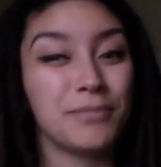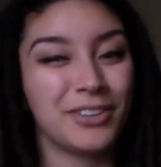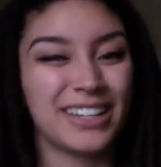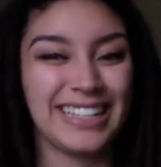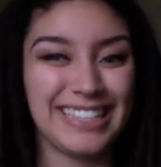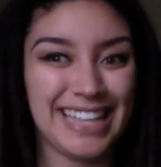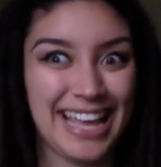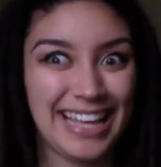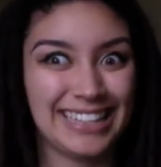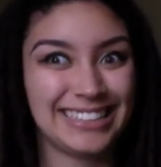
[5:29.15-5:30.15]

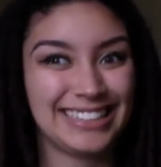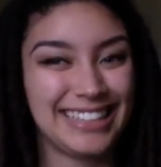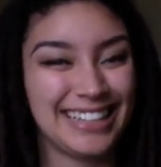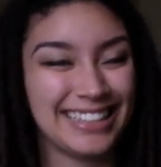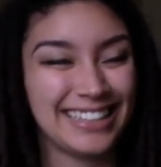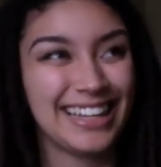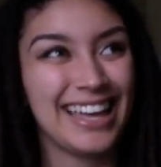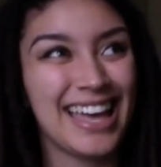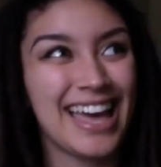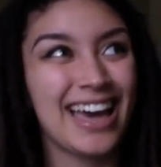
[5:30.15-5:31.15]
contains
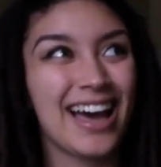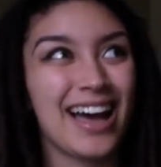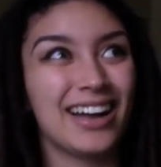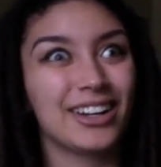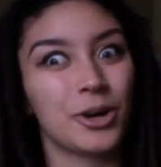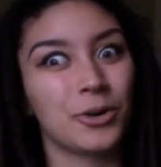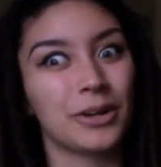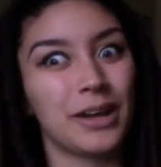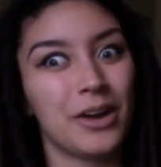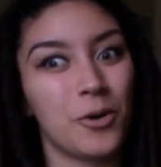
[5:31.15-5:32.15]

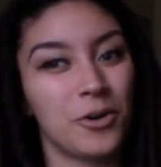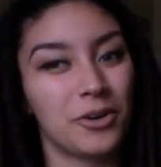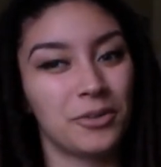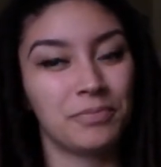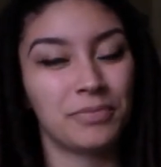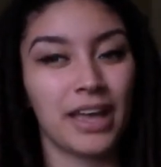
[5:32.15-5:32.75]
coconut oil.